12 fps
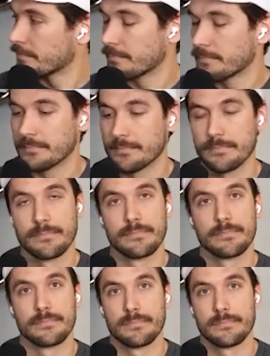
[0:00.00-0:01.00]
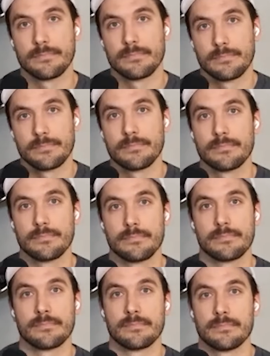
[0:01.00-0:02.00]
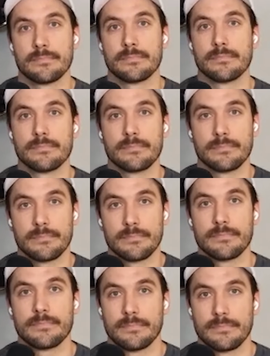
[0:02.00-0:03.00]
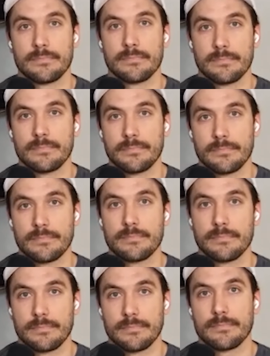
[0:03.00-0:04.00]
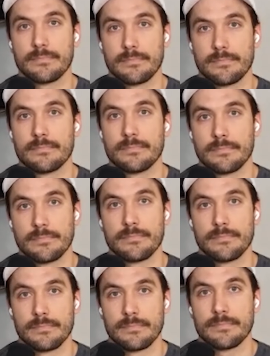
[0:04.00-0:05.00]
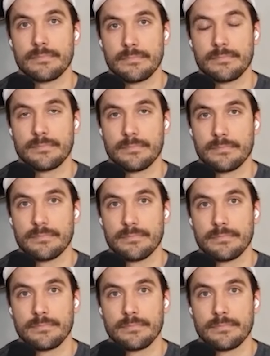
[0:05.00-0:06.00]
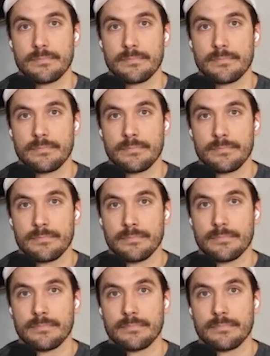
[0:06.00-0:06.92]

This person isn't speaking.